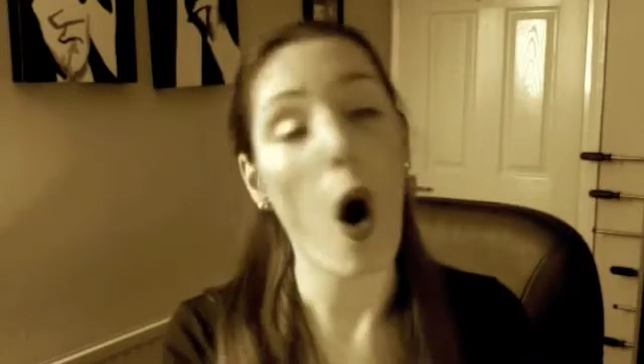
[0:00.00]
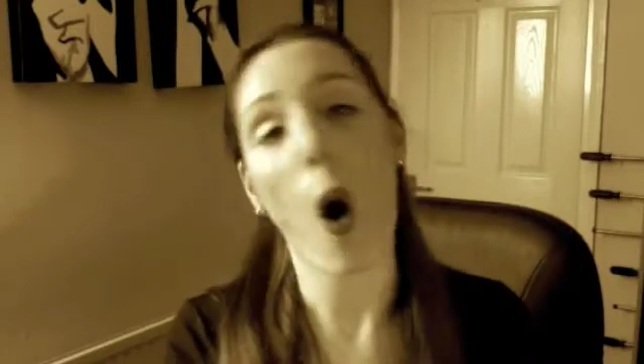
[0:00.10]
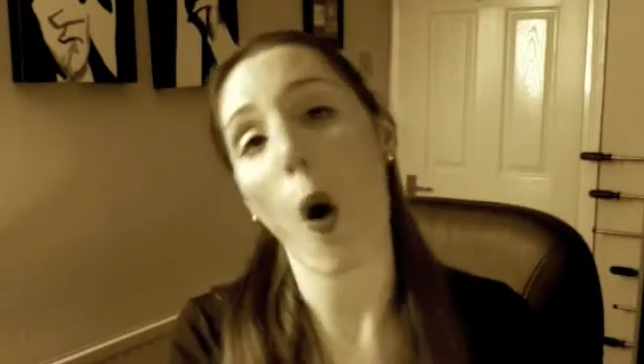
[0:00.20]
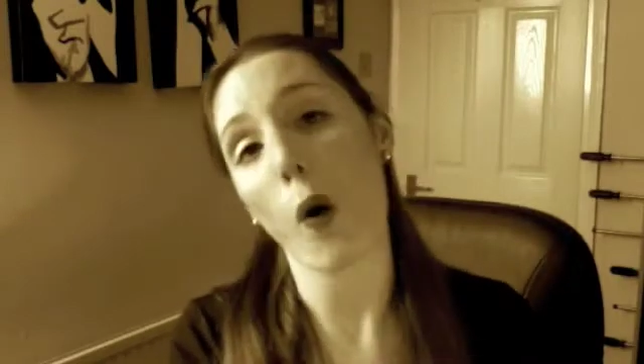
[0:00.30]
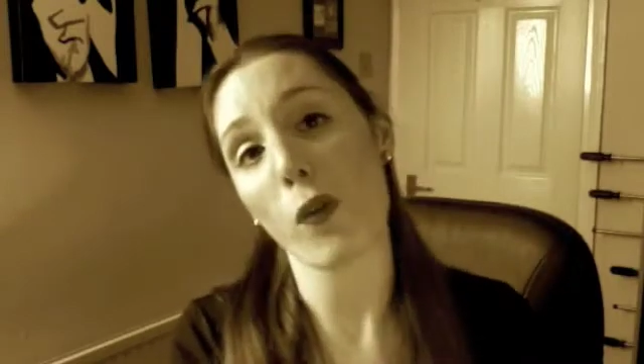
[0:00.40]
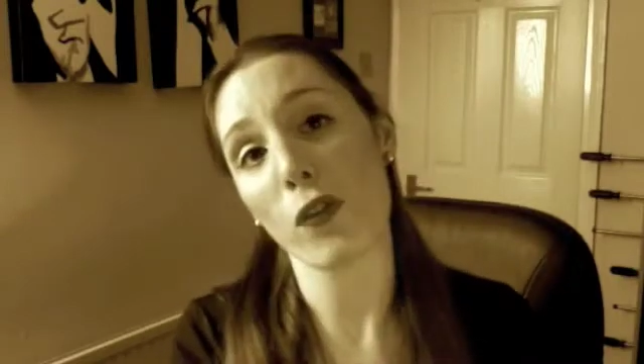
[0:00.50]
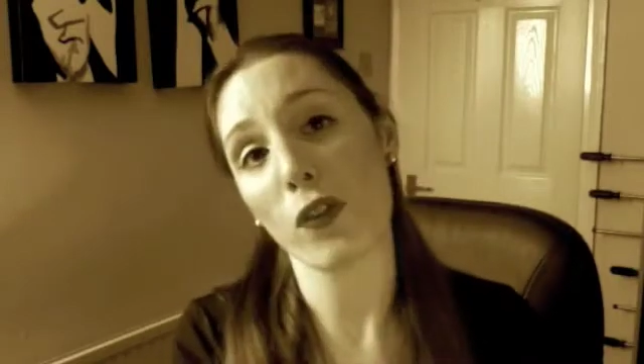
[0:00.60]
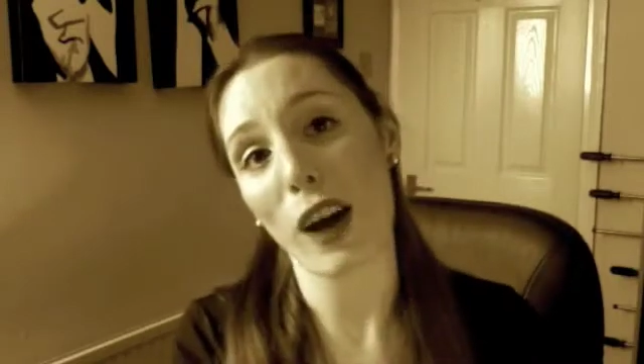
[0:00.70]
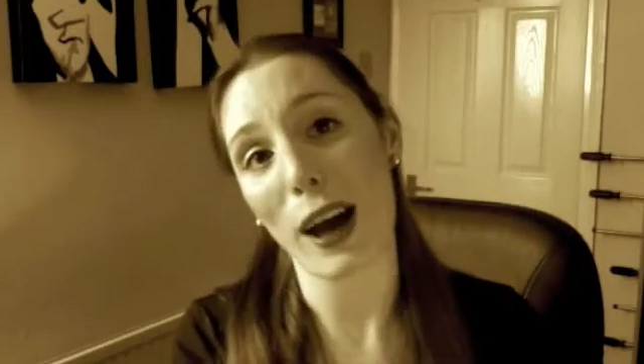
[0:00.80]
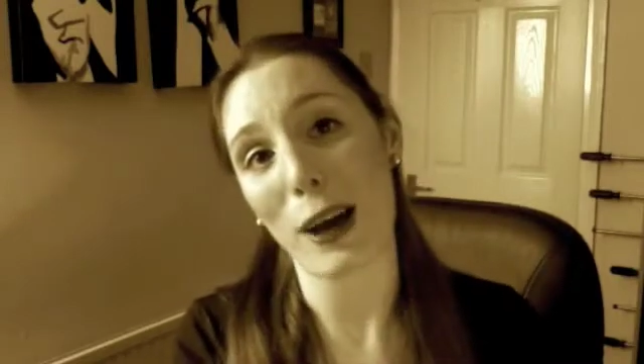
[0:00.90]
of
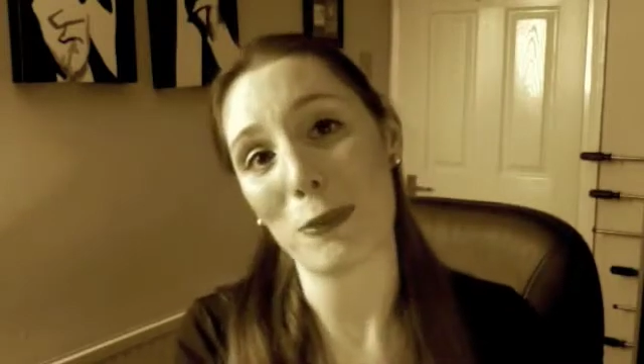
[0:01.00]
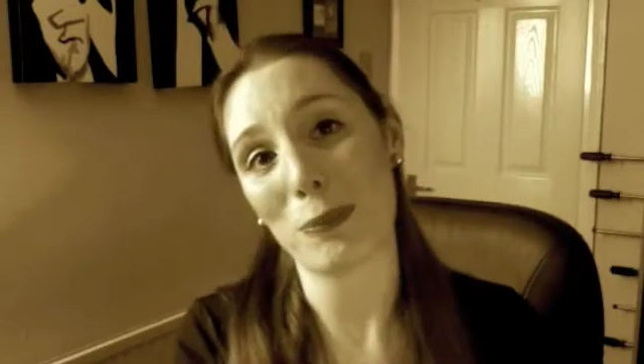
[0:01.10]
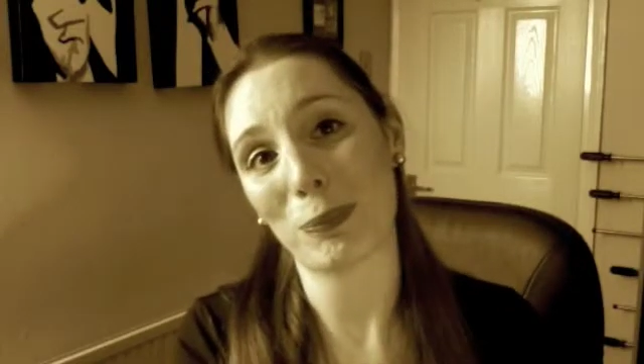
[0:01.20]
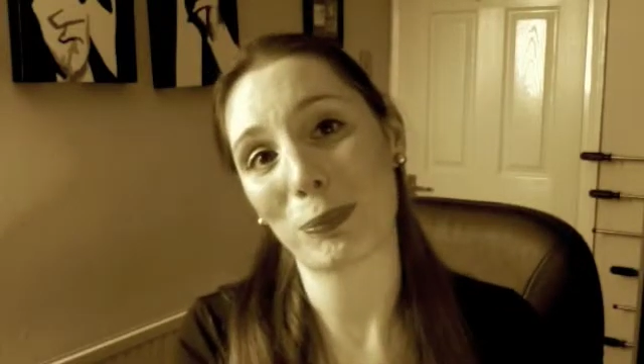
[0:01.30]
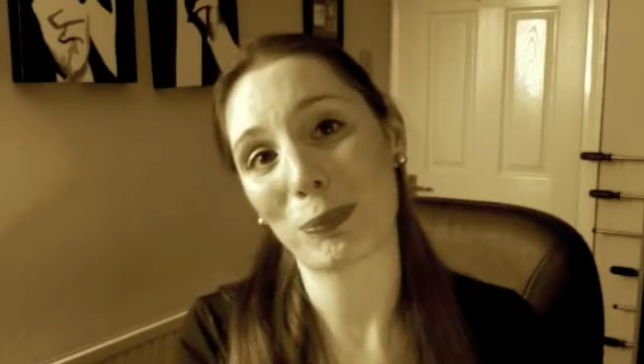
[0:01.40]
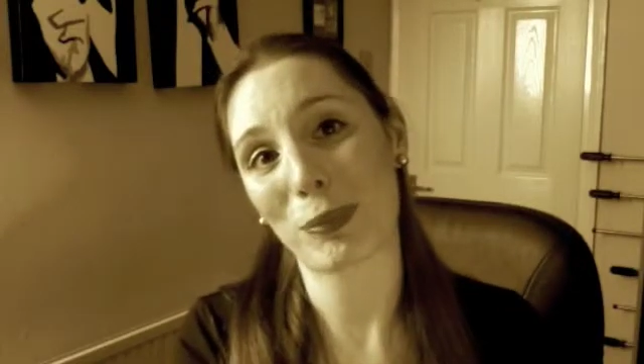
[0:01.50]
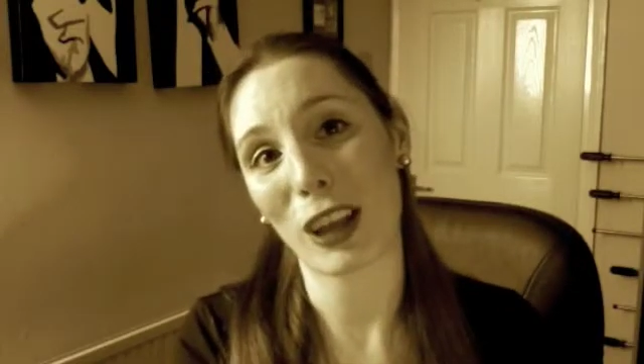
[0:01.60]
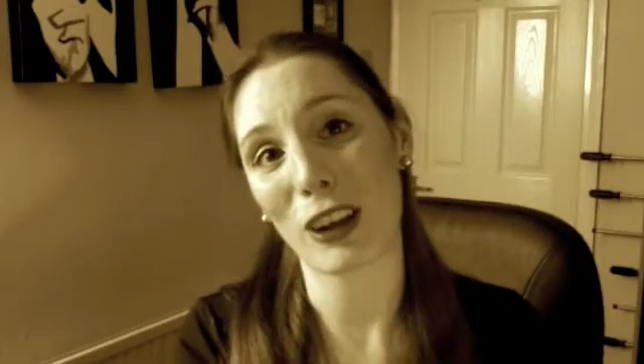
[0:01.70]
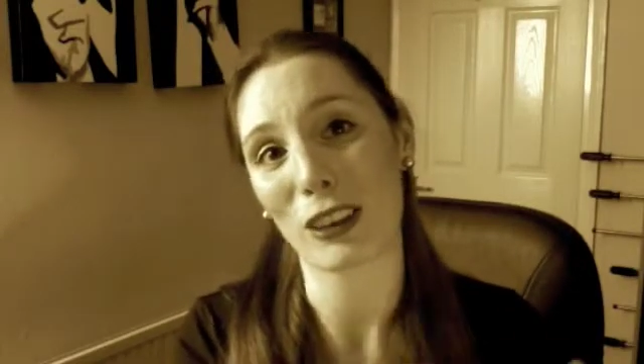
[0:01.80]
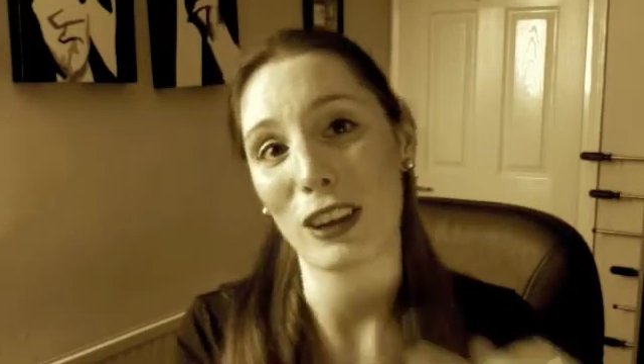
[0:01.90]

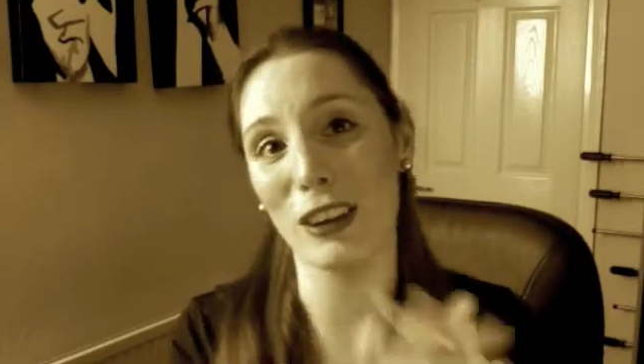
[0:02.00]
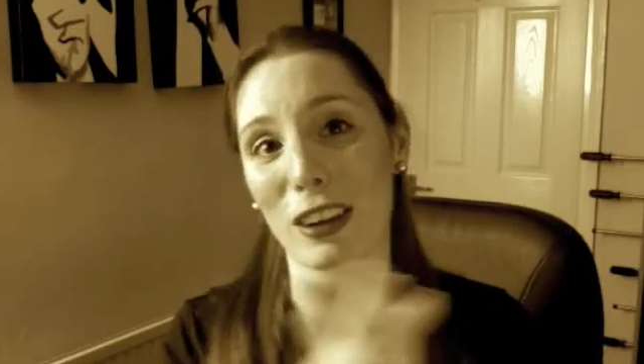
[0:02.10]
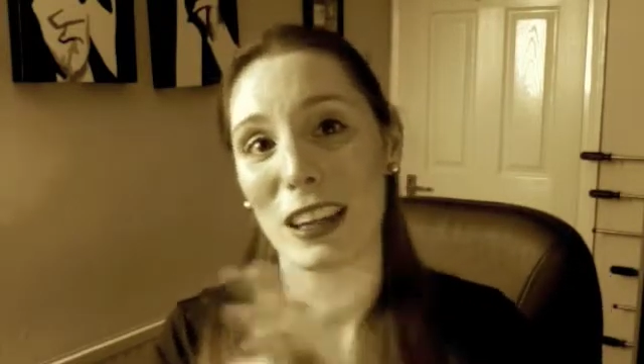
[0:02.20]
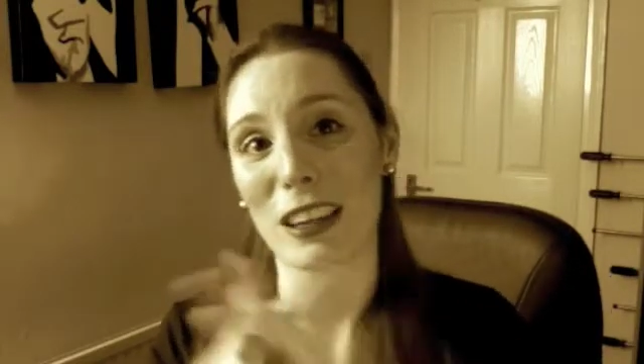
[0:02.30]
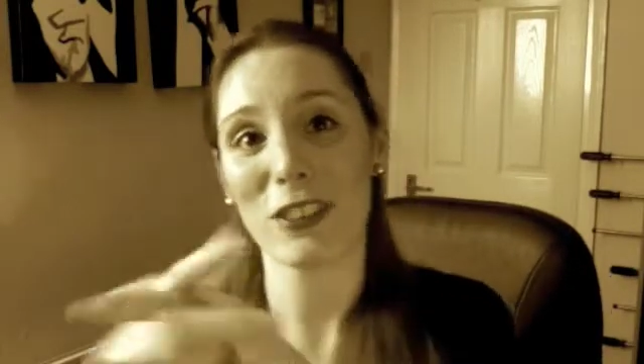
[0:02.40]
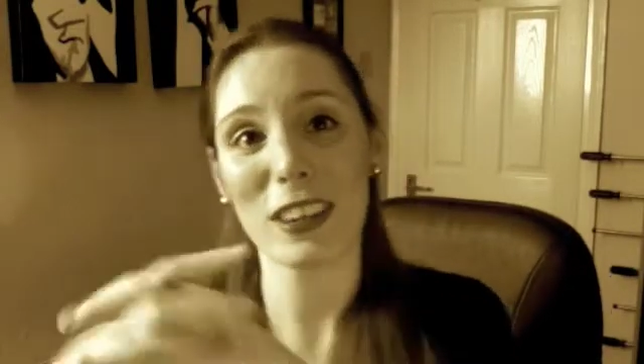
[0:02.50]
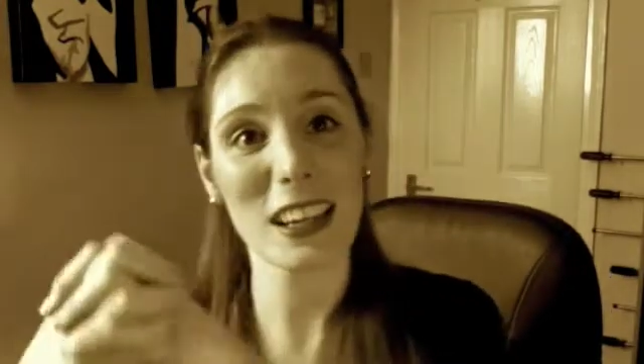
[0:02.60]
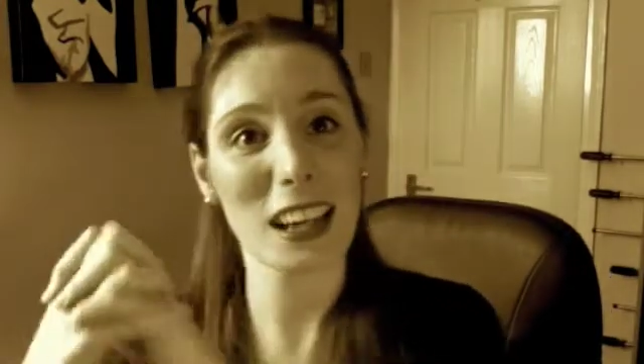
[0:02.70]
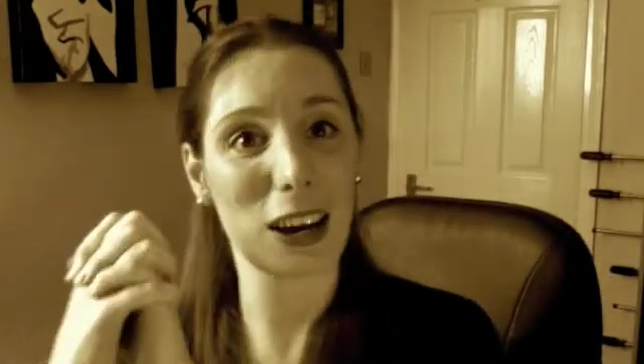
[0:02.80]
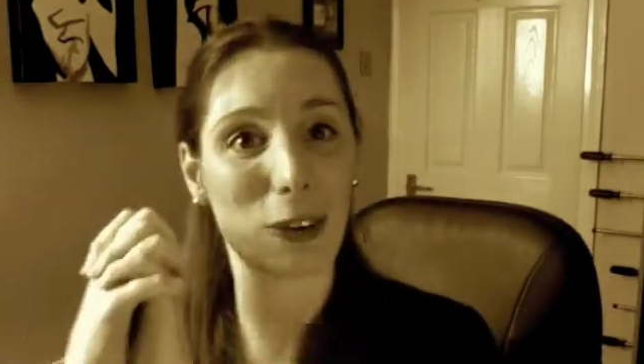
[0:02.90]
the green
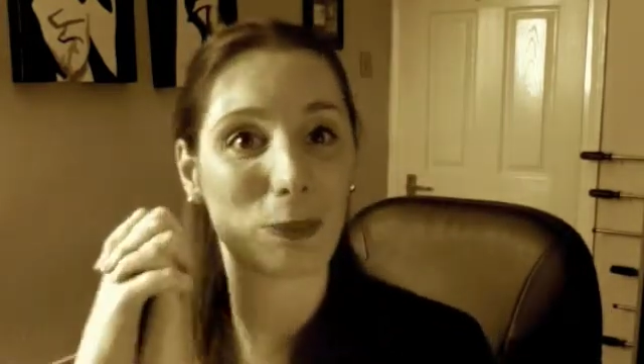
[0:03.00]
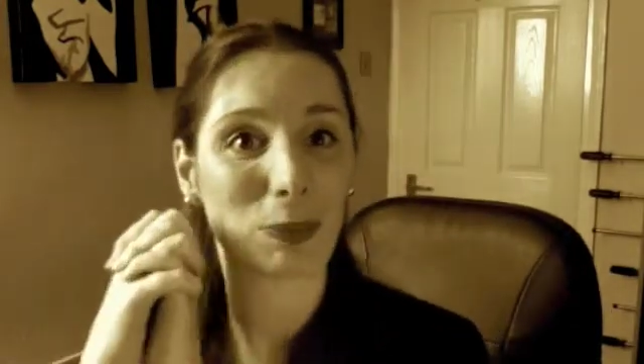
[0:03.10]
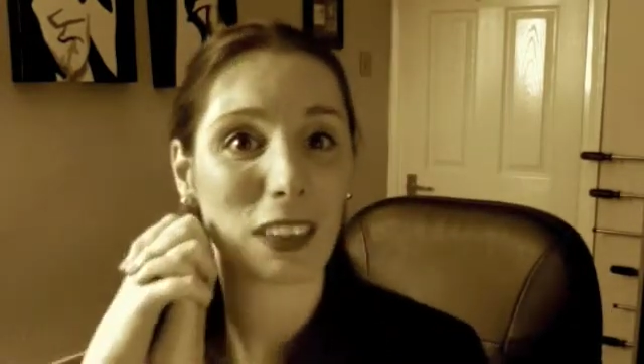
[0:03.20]
fingernail.